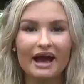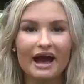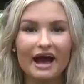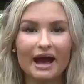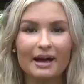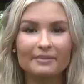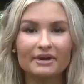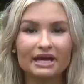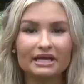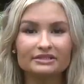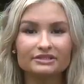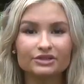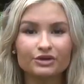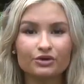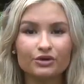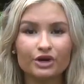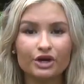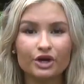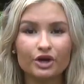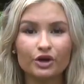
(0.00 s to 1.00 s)
I'm Kenzie
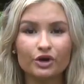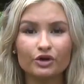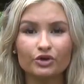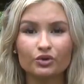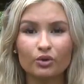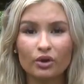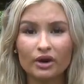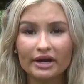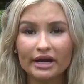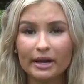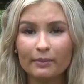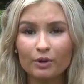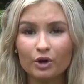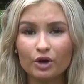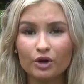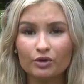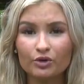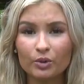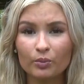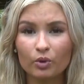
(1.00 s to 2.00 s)
Krieger, your
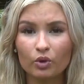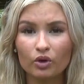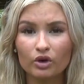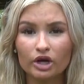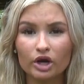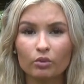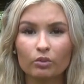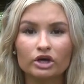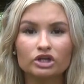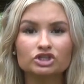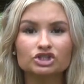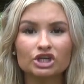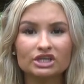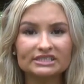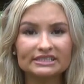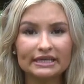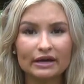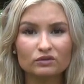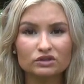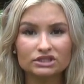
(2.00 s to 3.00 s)
neighborhood reporter. We're
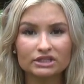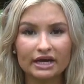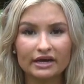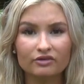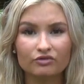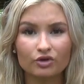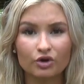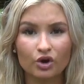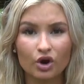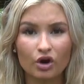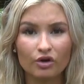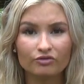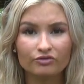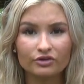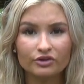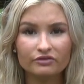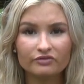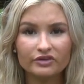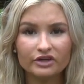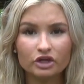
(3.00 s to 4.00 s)
just outside of
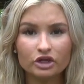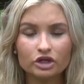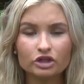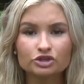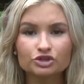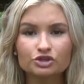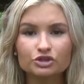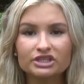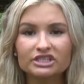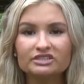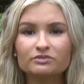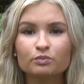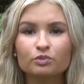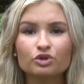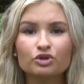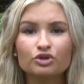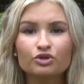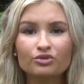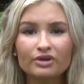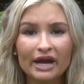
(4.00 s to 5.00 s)
Crawfordville. Trees
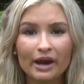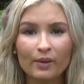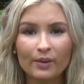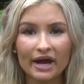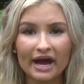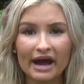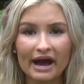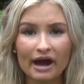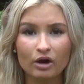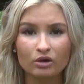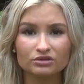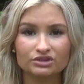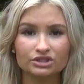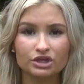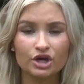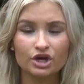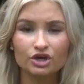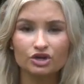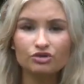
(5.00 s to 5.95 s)
blew down a house.